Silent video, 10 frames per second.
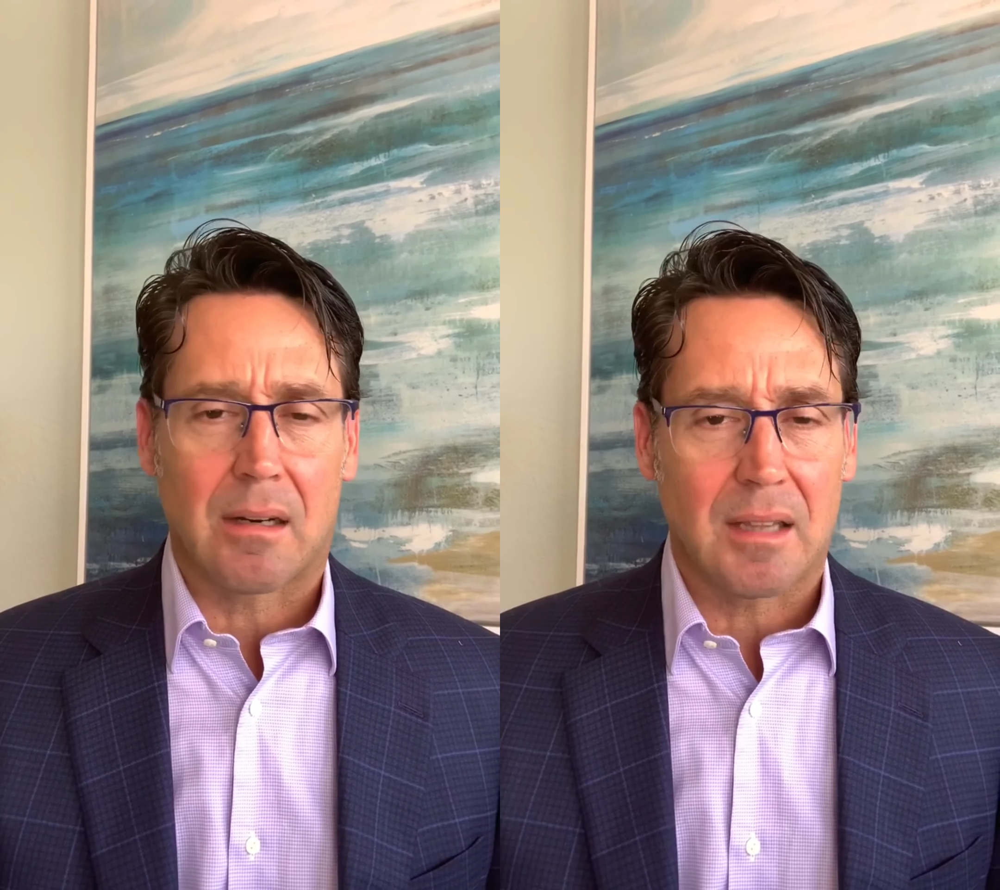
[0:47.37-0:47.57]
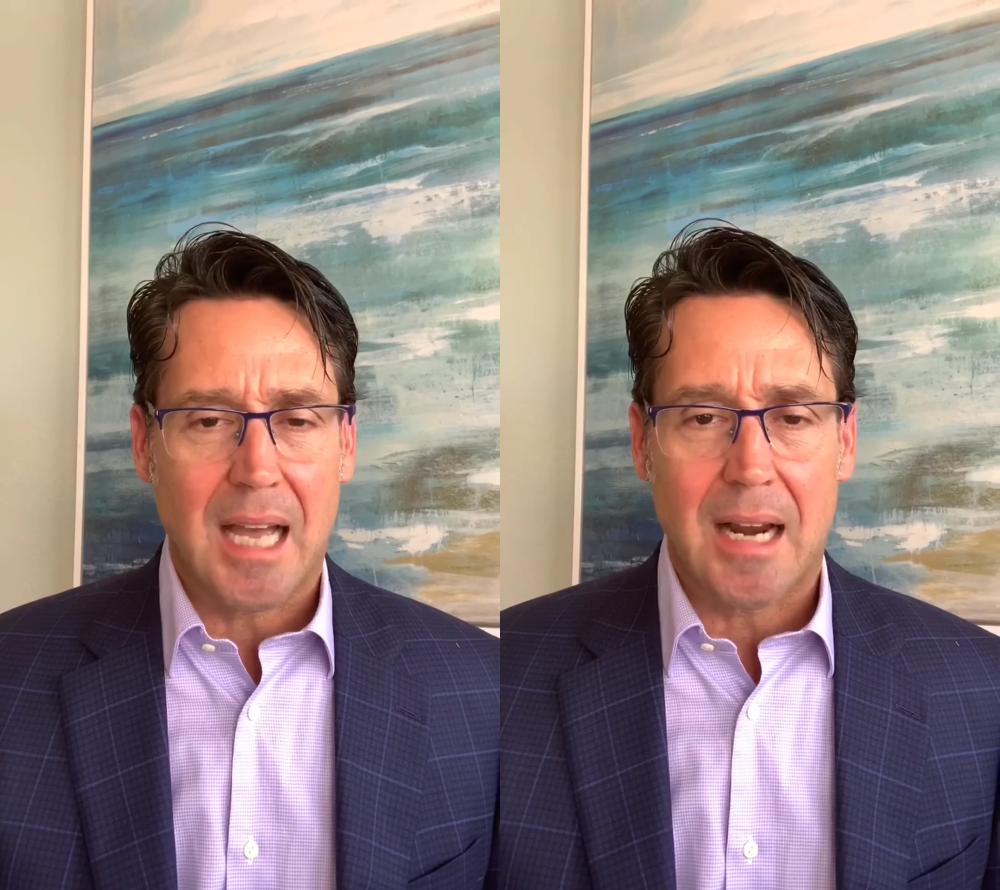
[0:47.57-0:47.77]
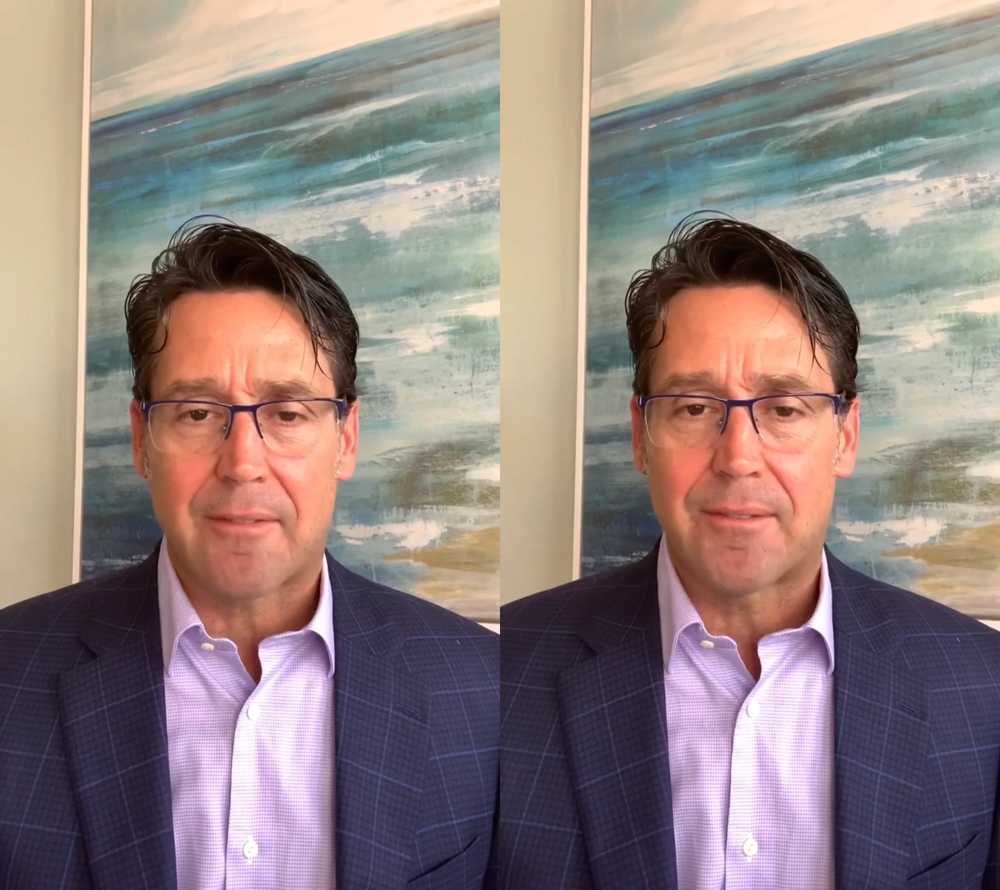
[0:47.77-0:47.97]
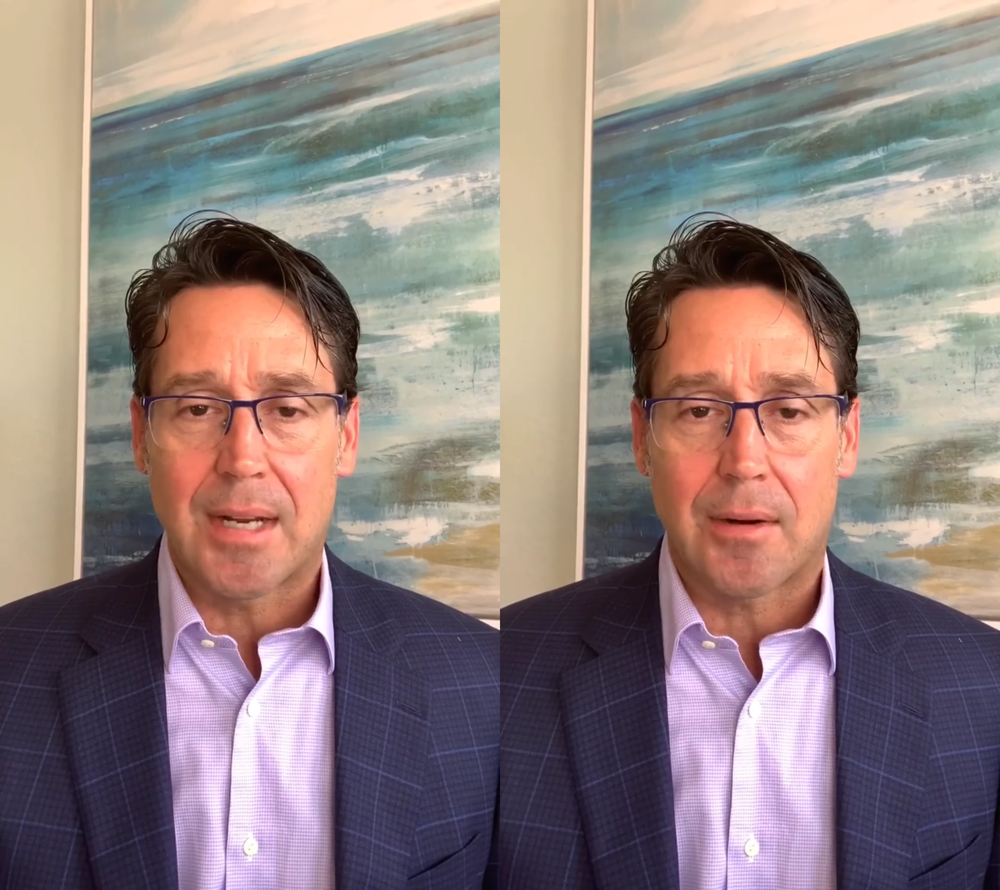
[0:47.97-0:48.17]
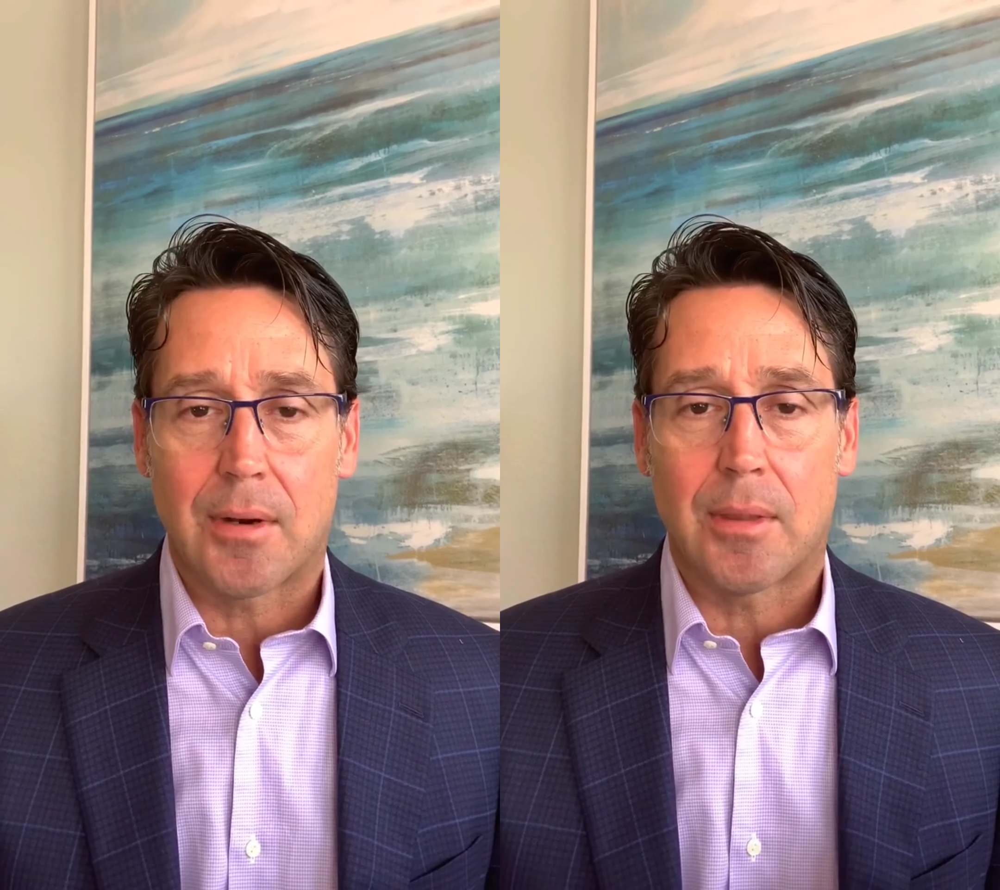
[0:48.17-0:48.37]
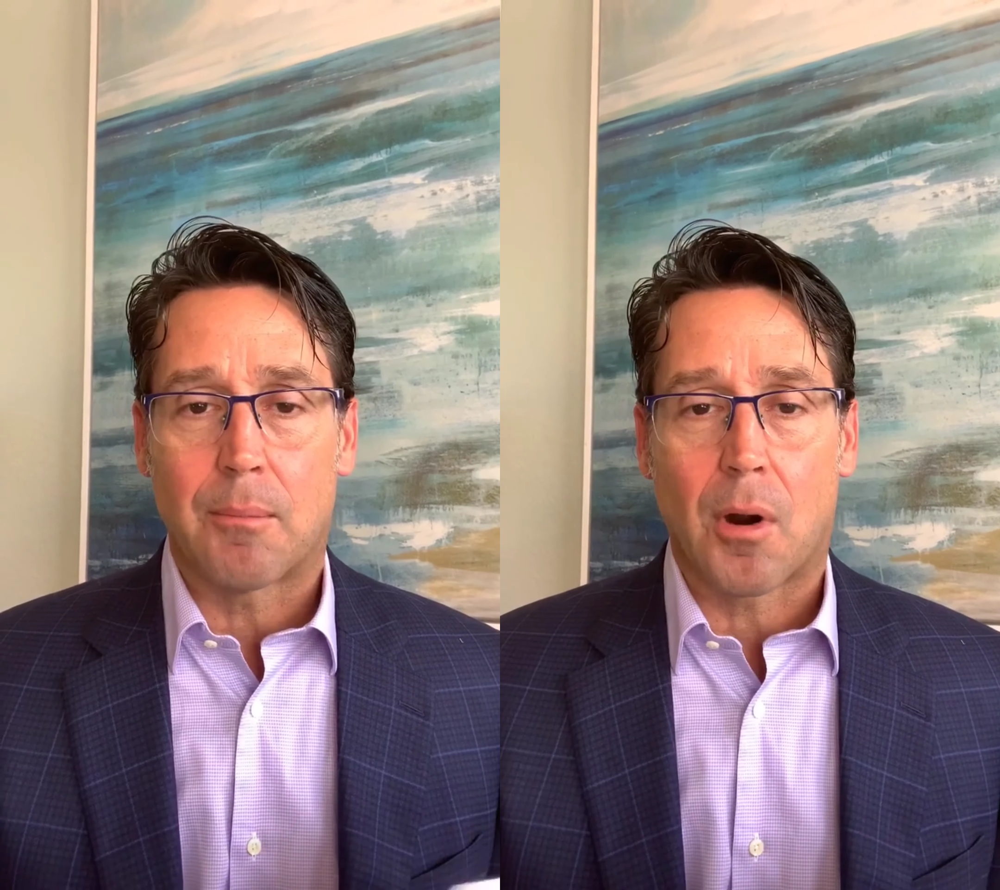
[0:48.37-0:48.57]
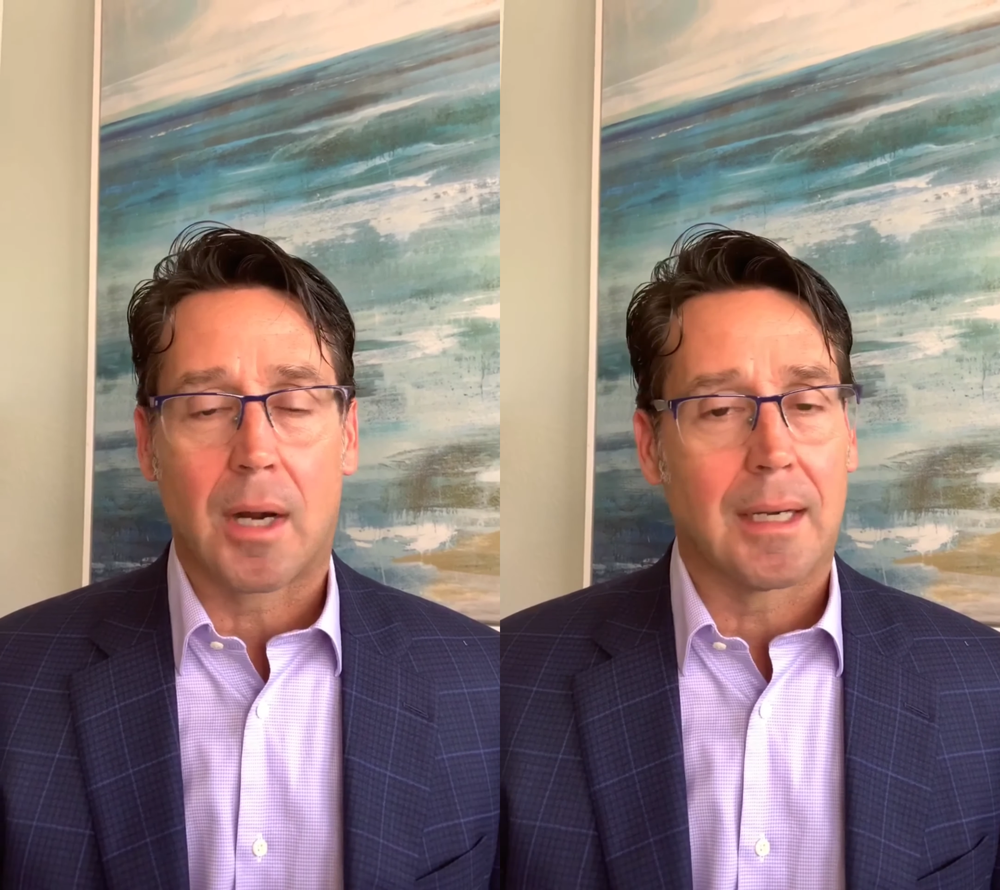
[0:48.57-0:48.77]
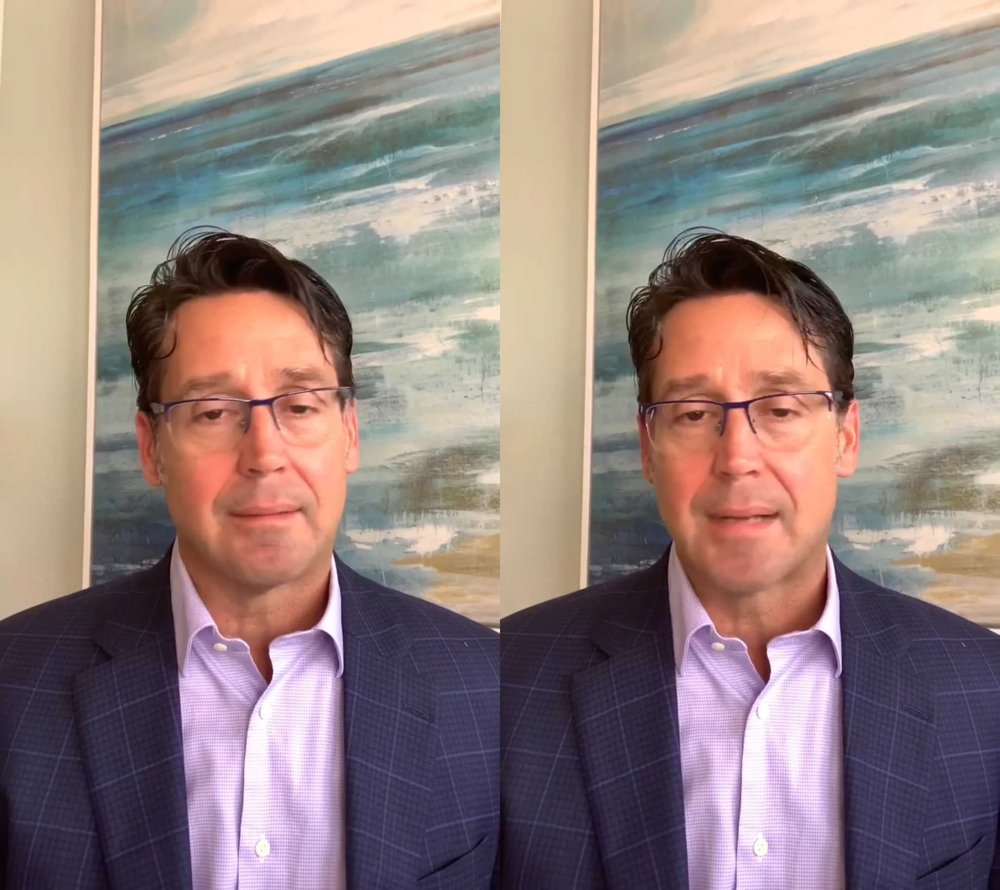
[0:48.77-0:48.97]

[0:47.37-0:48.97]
A lot of fear in the market,